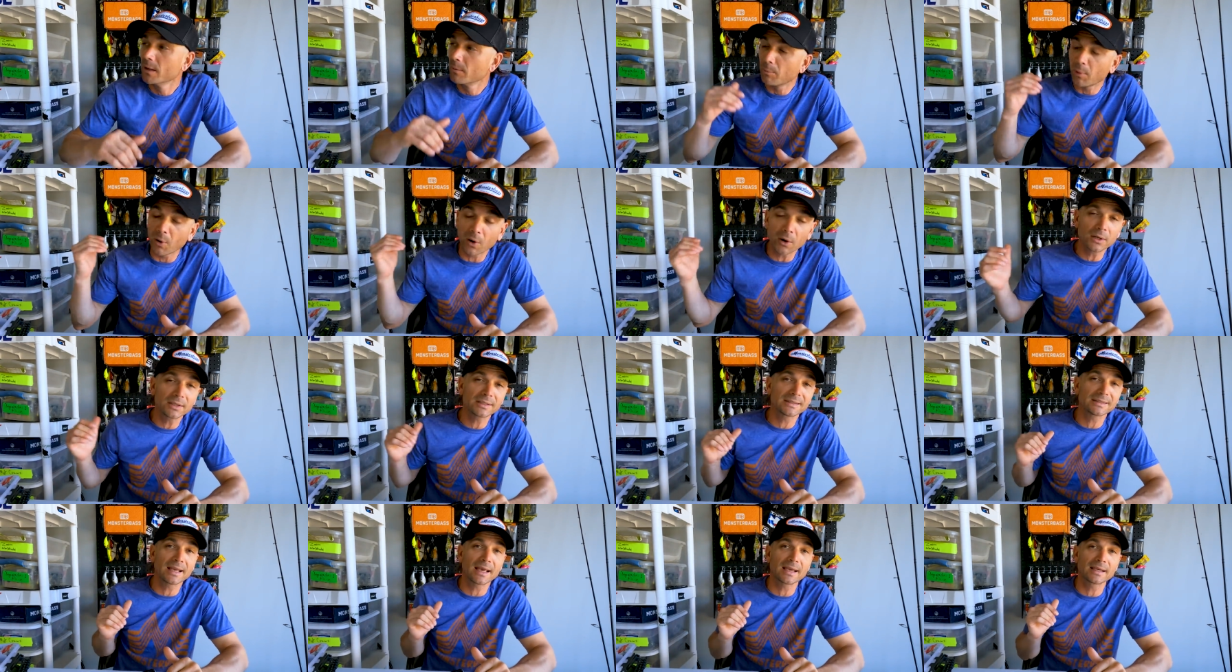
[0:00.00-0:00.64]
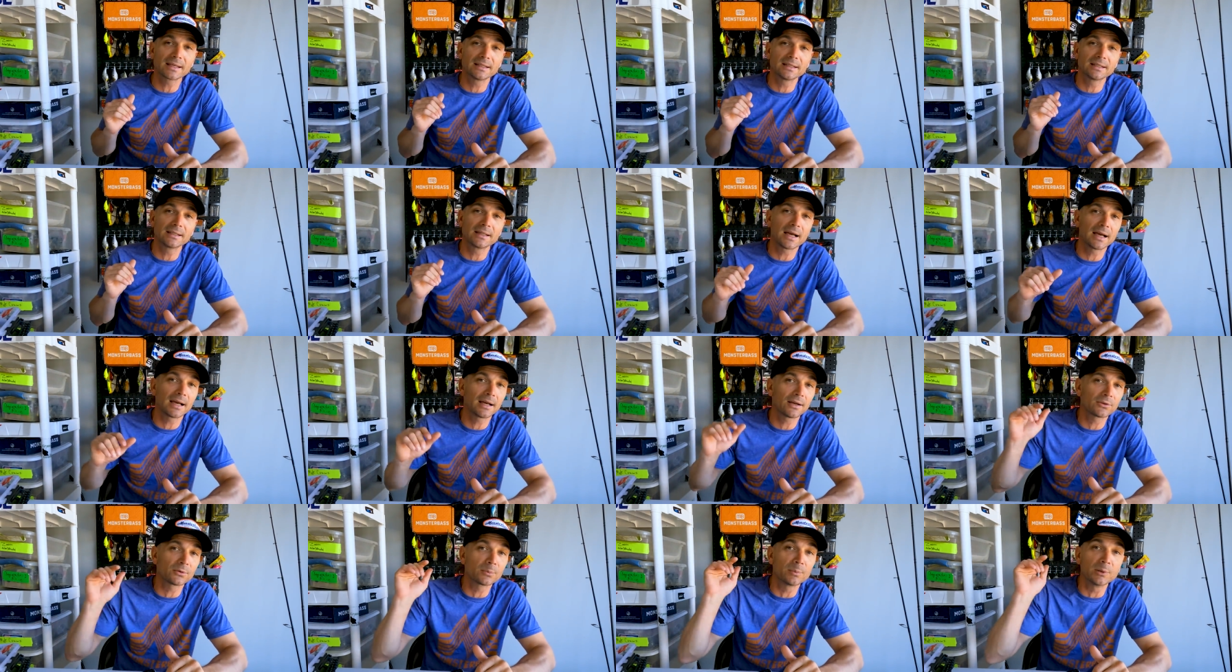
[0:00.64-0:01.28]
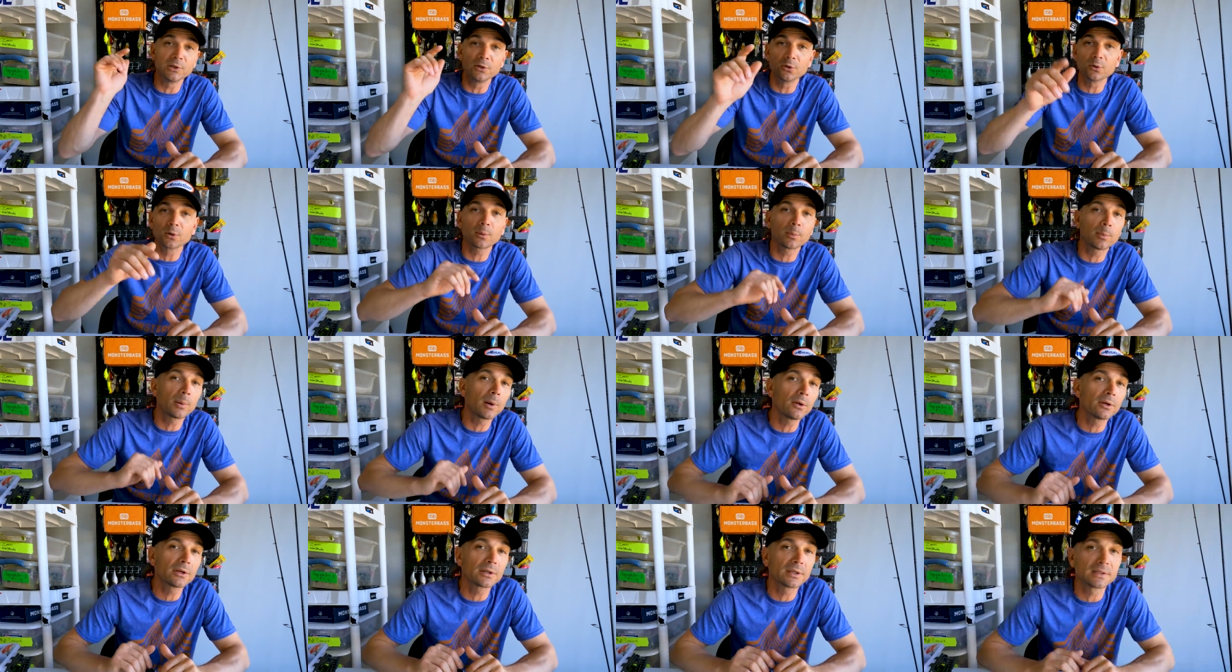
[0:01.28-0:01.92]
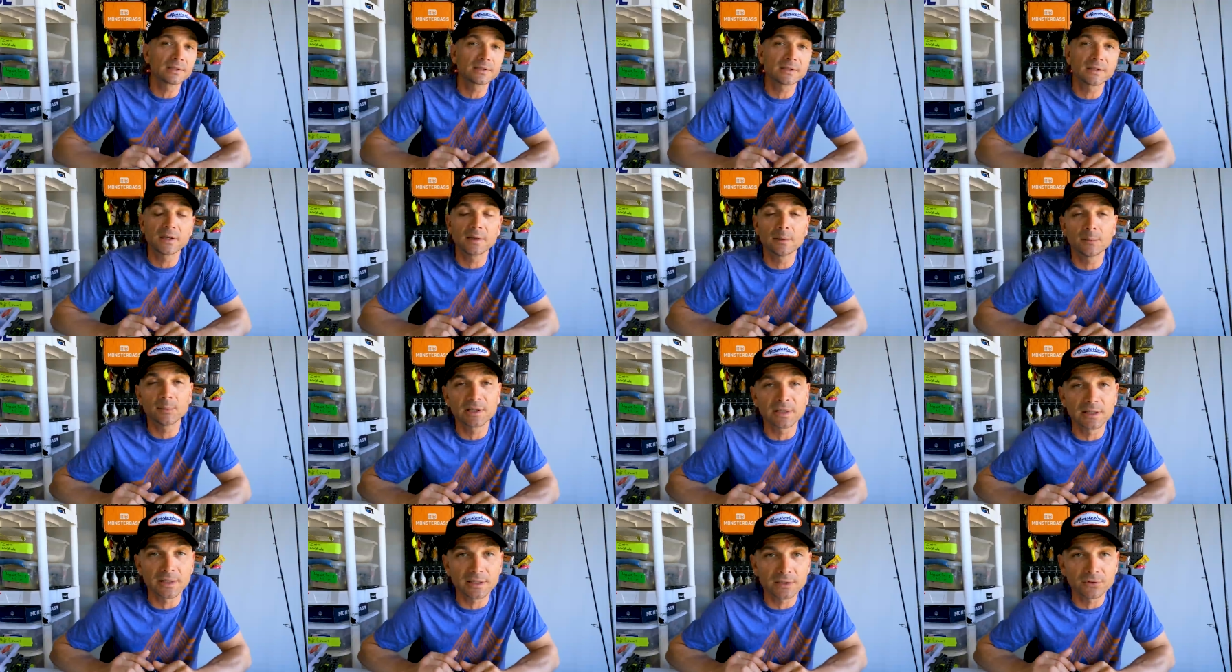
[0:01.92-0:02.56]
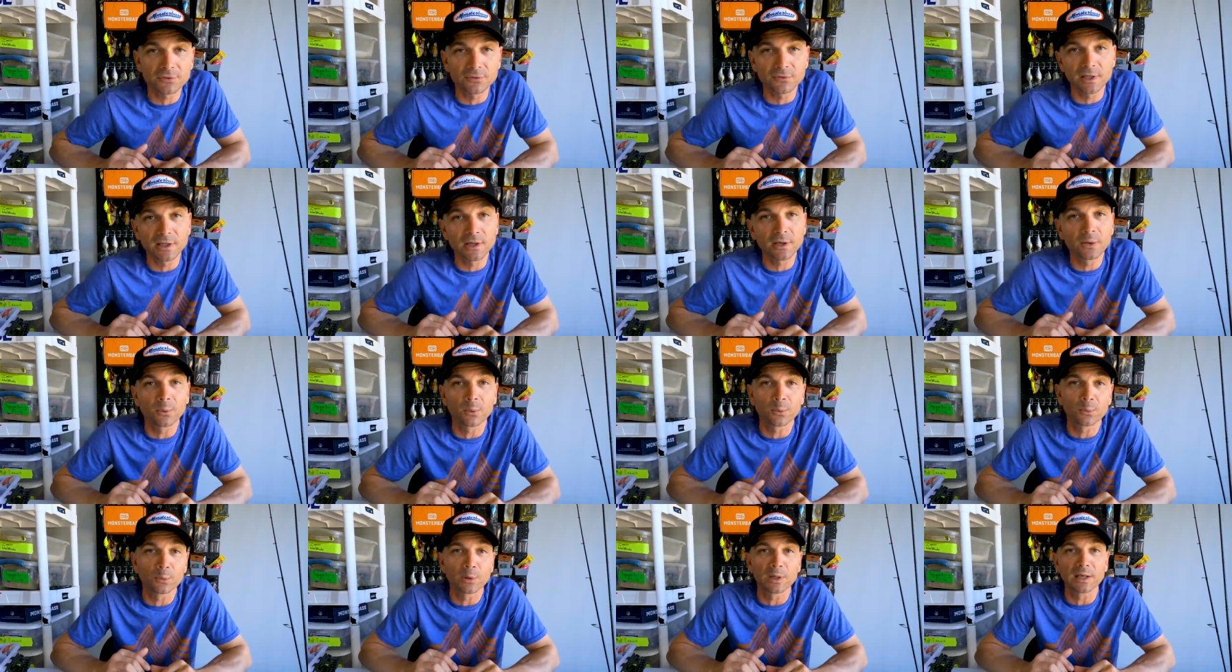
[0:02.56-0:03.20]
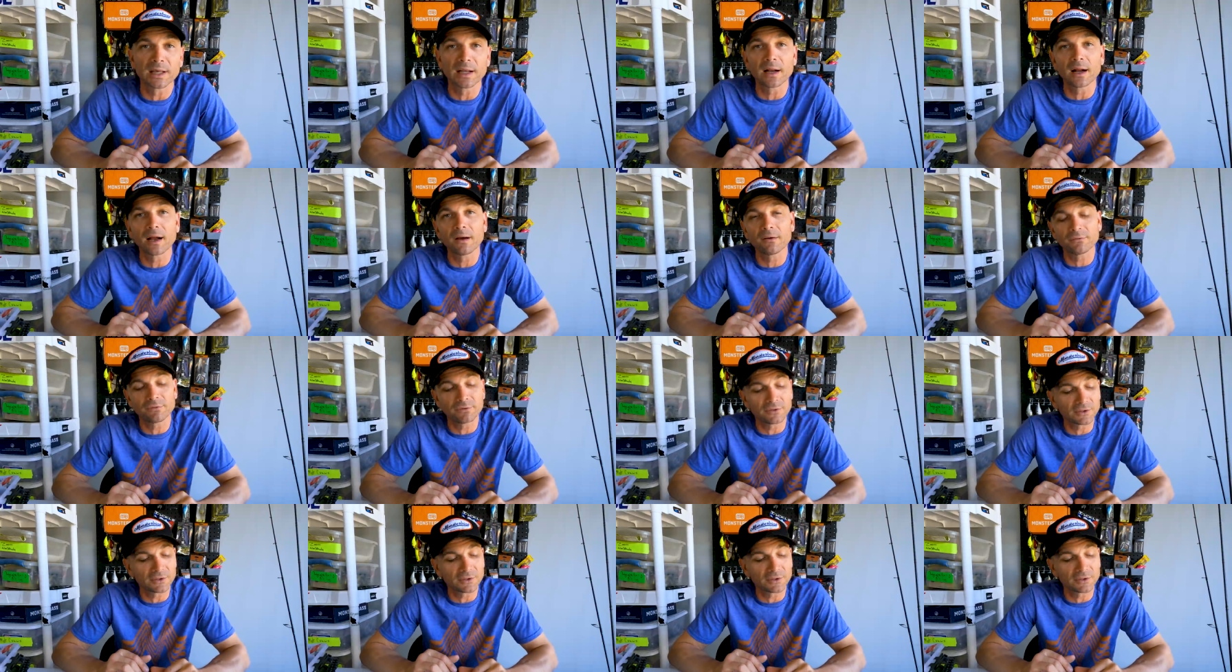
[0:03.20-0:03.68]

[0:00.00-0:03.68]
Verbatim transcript: Bog is hanging in the house, but you're probably going to see him in the next video when we get out